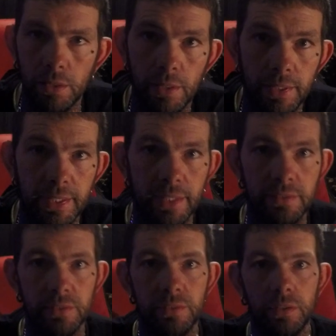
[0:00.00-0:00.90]
Alright guys,
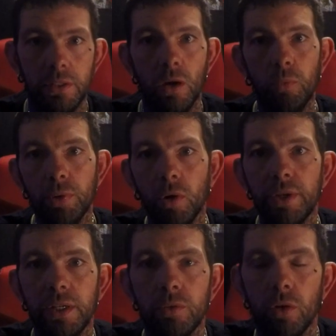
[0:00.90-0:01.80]
this is the GoPro
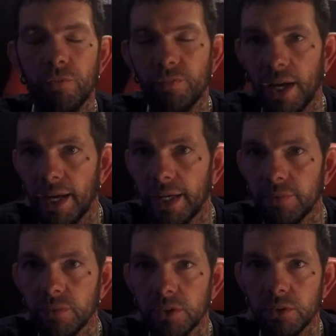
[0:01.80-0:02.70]
Hero
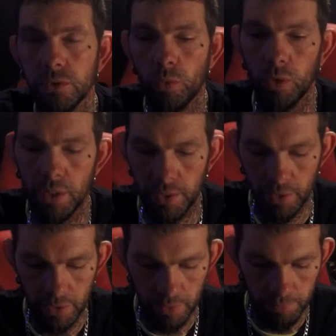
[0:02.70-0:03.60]
5. This is the one
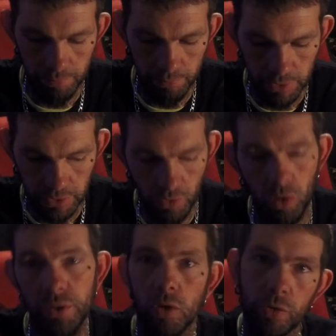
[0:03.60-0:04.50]
in
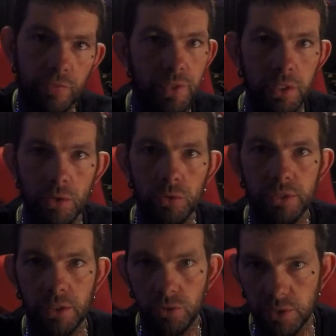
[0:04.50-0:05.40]
all the older videos
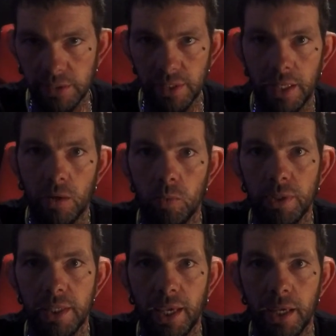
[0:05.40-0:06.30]
I used as a
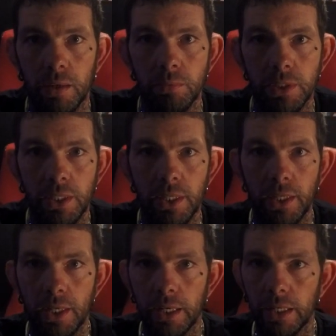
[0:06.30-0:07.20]
helmet cam.
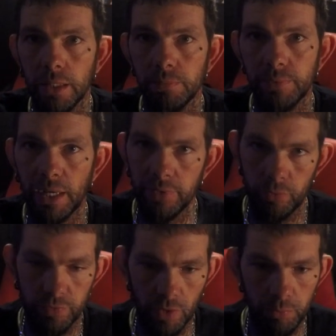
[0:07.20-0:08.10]
Now that
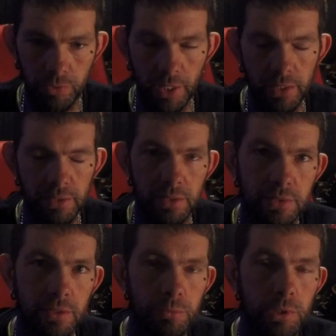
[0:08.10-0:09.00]
we've upgraded,
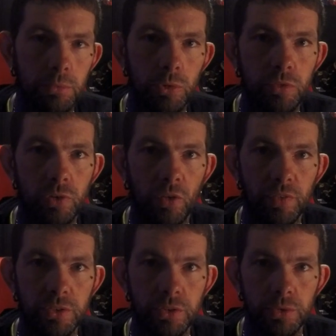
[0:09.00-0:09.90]
has been moved
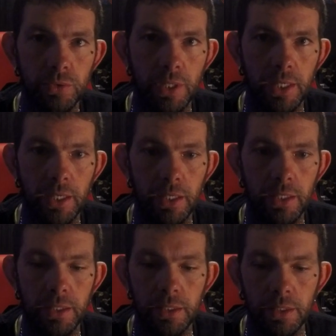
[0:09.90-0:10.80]
over to
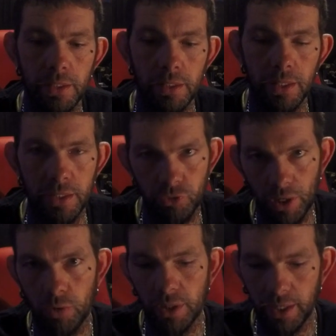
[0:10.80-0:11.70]
a
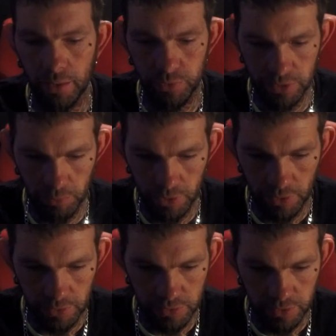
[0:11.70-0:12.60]
ground cam
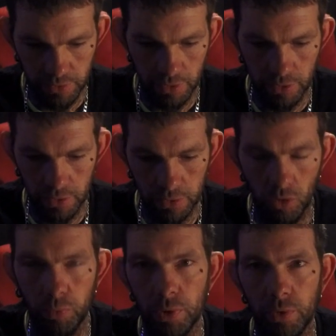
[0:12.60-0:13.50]
similar to the
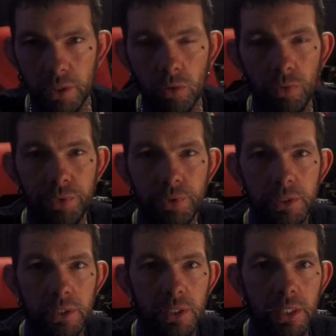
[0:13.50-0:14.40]
GoPro Hero
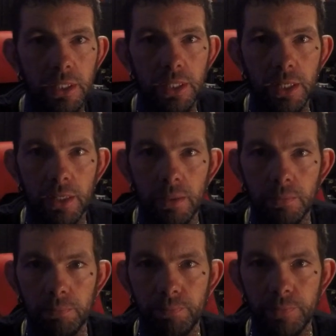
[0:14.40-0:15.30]
3.
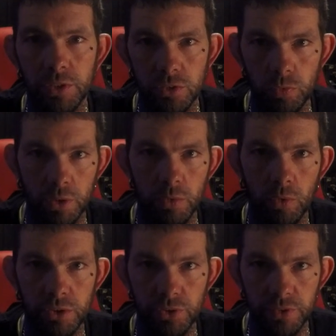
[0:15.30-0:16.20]
This is one of the
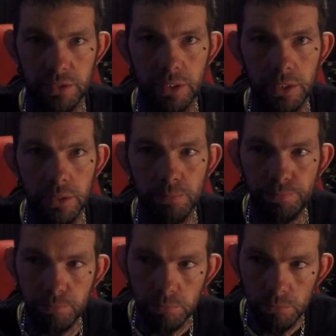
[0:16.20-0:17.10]
ones you'll see
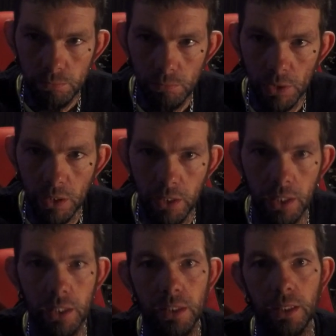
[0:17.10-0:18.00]

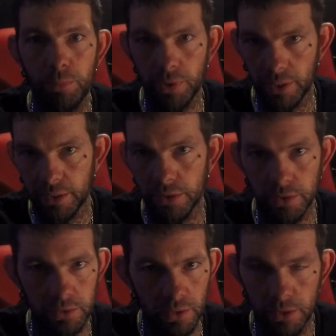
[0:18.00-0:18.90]
I put
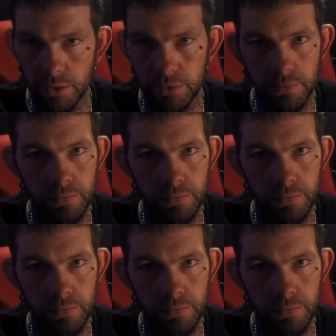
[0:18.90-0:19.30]
on a